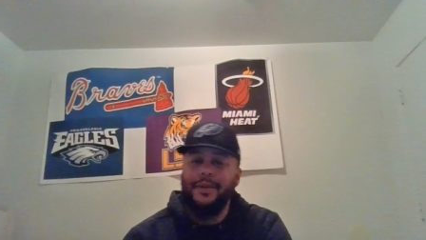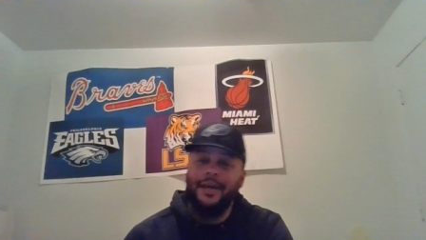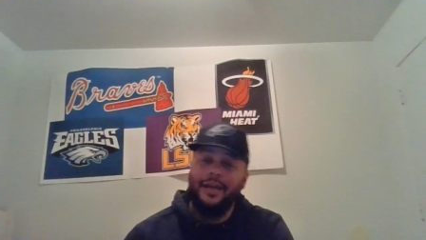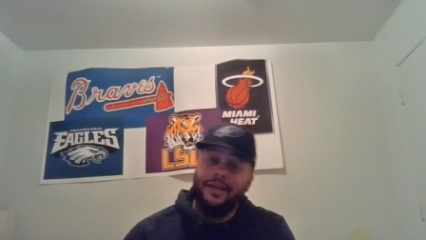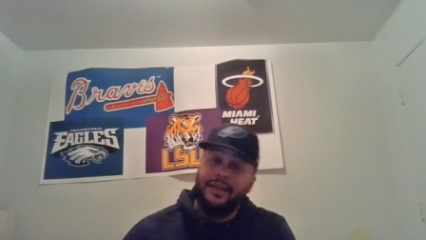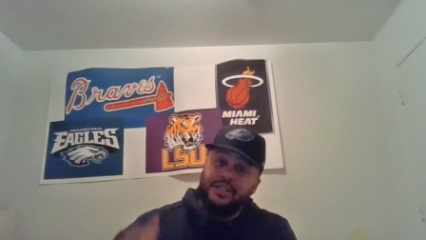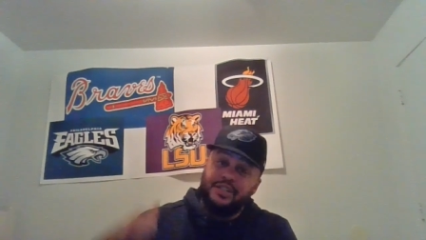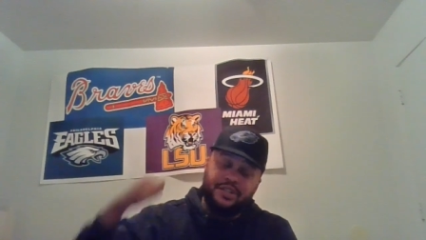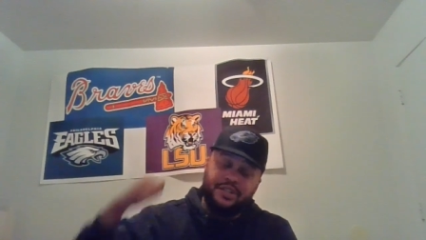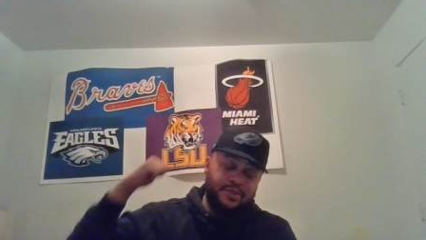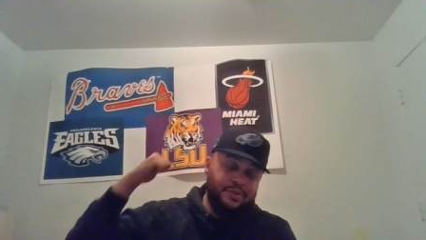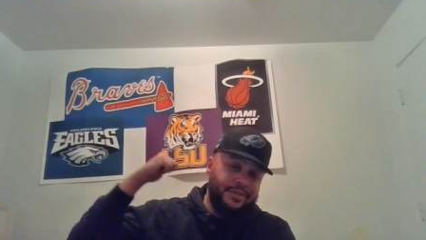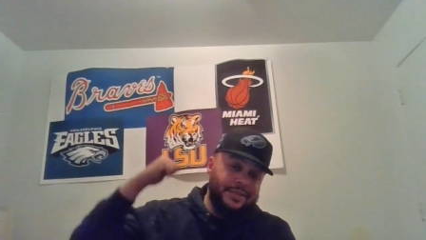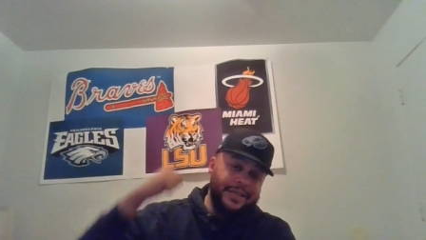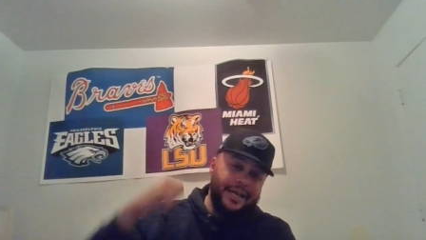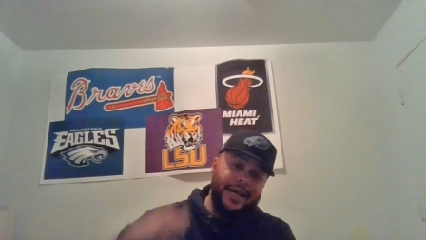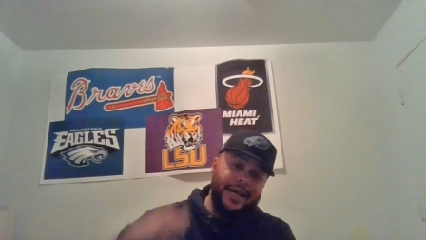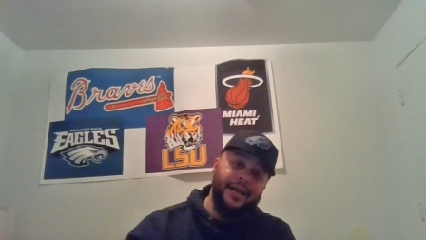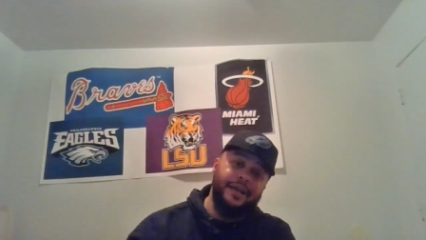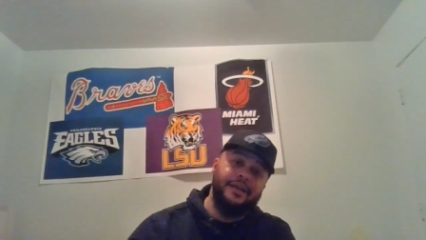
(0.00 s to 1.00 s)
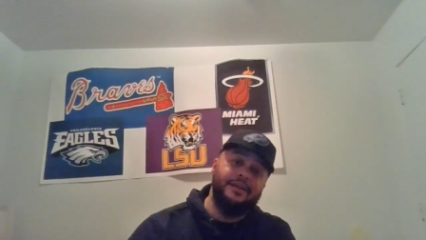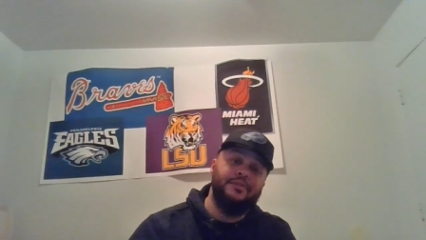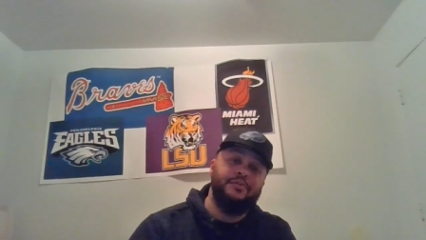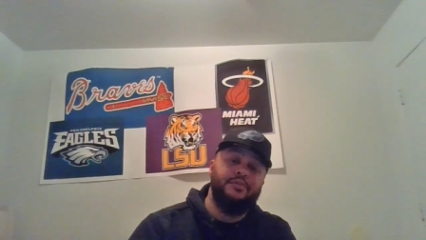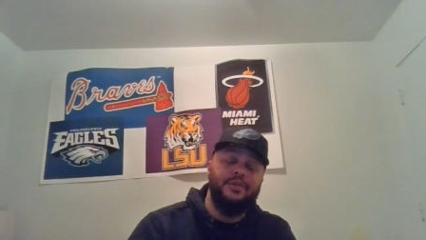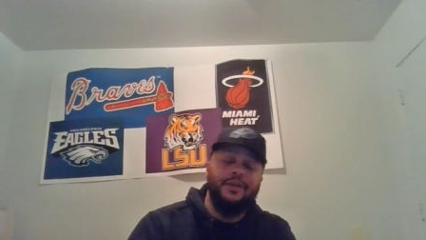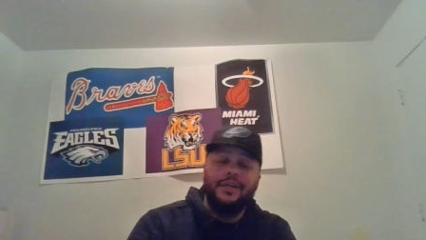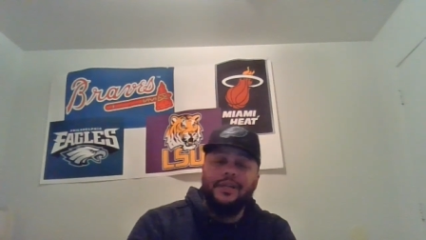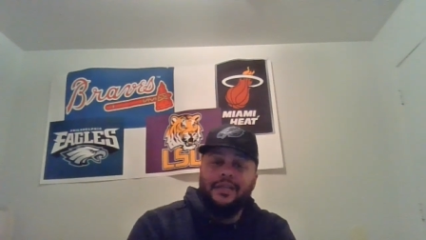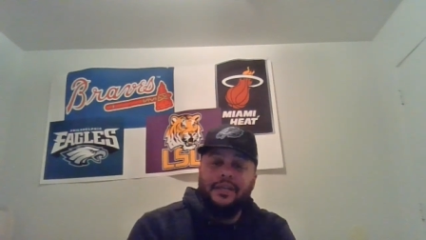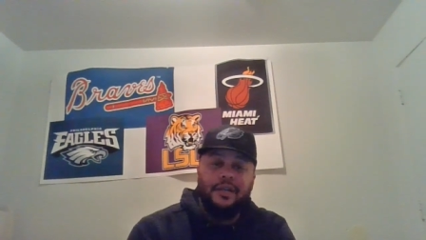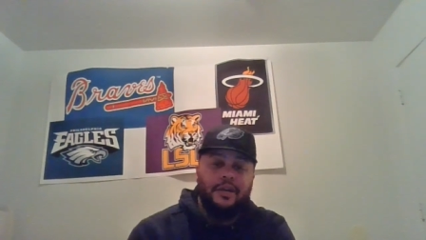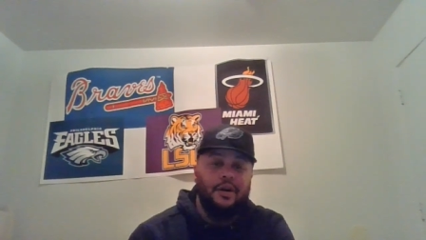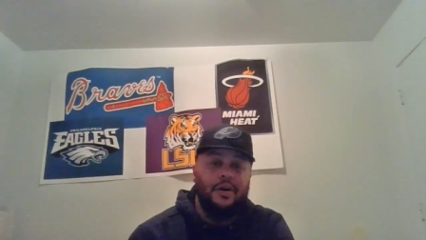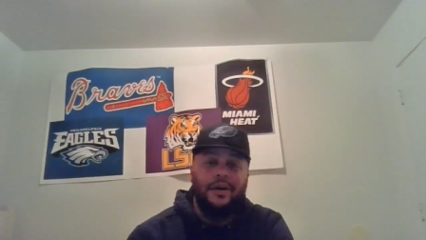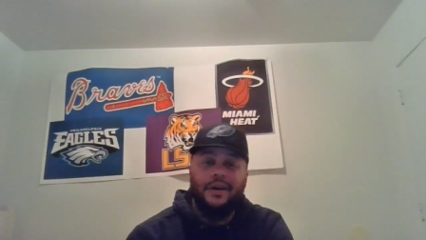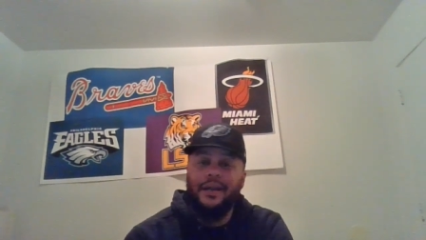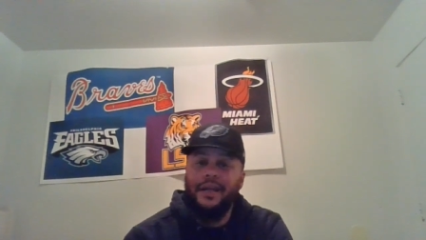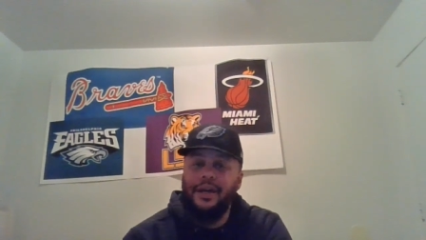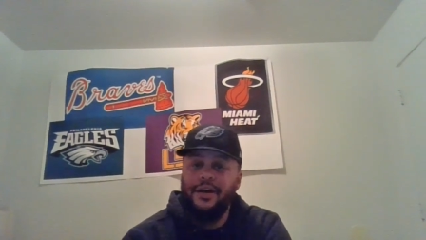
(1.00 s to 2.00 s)
LSU Tiger, rookie
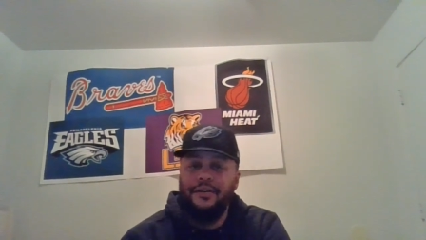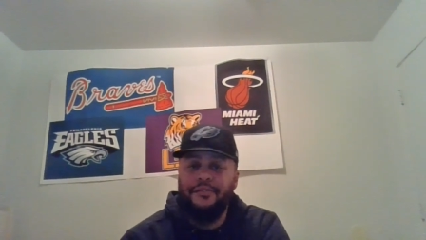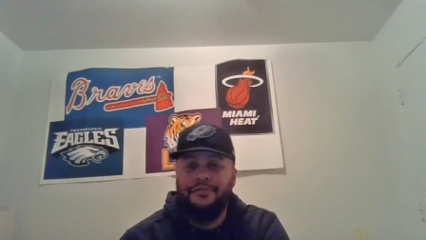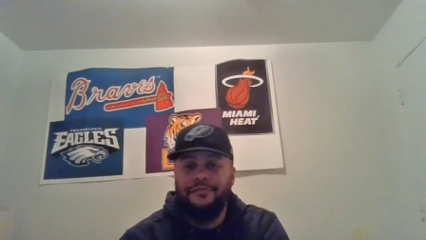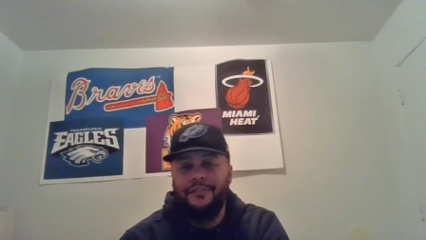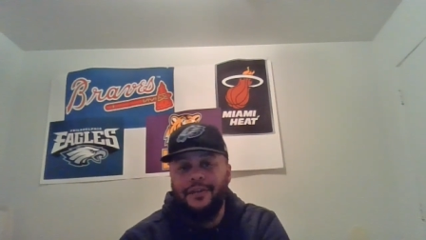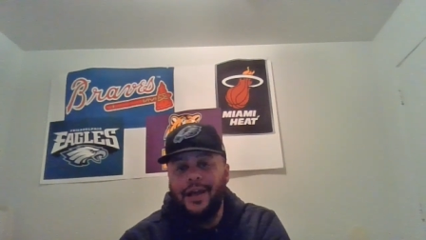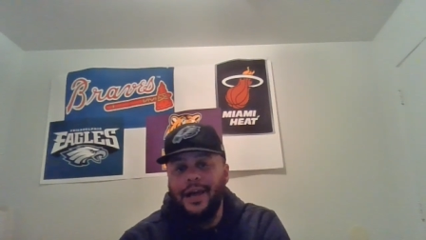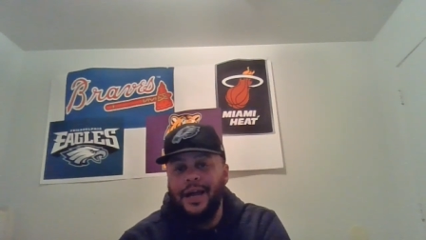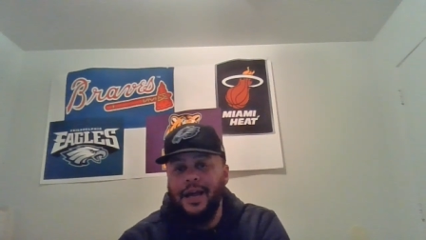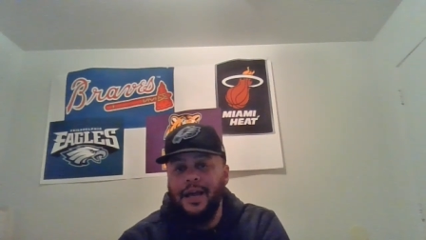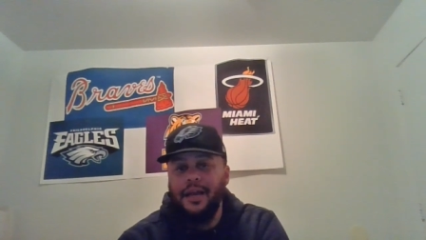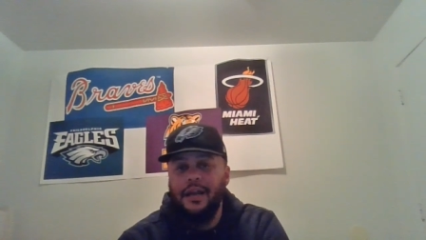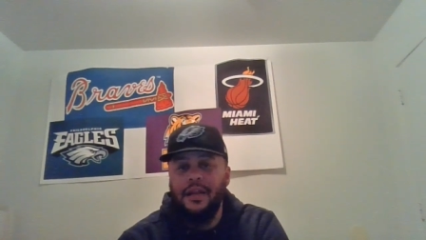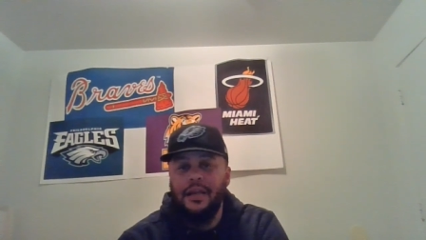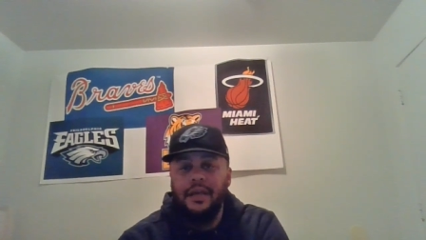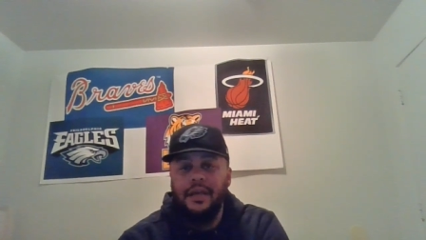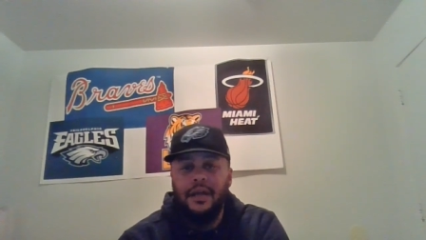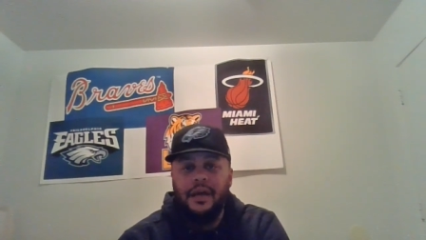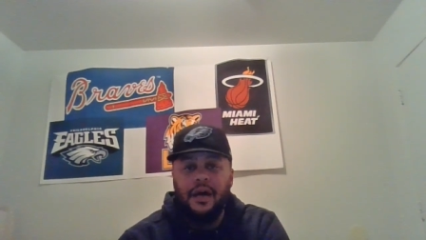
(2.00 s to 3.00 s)
Cor'Dale Flott.